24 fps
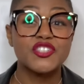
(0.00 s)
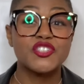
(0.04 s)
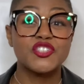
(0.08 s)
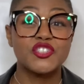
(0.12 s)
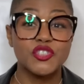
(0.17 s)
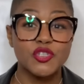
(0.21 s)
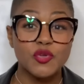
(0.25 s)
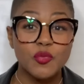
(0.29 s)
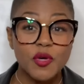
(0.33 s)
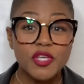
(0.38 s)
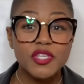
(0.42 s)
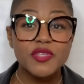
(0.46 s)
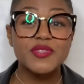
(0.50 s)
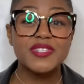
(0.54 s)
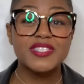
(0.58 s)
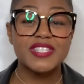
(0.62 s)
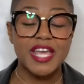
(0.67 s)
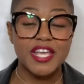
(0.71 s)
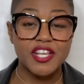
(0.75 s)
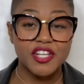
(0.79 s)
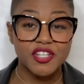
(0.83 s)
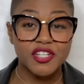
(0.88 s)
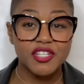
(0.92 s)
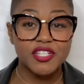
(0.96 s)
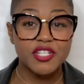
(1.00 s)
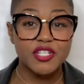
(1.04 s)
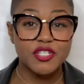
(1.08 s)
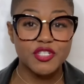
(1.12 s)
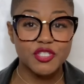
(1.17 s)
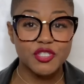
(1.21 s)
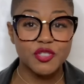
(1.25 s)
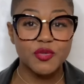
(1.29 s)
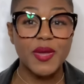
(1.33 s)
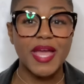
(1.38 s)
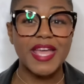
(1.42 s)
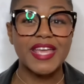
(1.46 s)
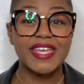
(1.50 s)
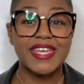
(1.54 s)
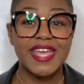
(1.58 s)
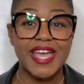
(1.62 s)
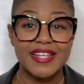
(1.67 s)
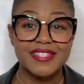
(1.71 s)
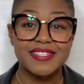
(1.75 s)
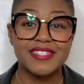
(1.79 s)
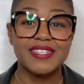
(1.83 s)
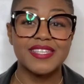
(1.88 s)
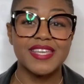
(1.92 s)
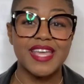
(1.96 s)
do what you say you're going to do, and
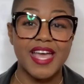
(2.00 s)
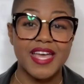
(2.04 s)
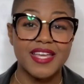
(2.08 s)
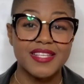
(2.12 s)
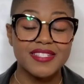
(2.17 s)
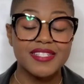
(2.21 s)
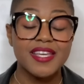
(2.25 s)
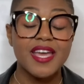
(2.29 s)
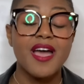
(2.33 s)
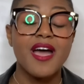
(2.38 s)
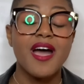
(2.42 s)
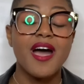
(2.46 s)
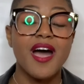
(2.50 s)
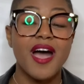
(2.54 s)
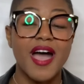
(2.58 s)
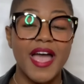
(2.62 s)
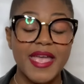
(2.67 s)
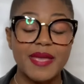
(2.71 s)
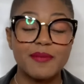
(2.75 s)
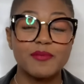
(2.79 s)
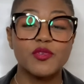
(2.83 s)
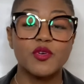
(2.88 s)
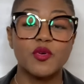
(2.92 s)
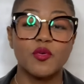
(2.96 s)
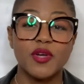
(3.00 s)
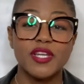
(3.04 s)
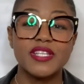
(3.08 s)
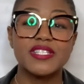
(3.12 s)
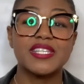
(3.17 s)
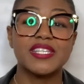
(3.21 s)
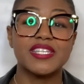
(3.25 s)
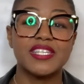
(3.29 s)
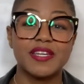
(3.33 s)
get to the end, I am going to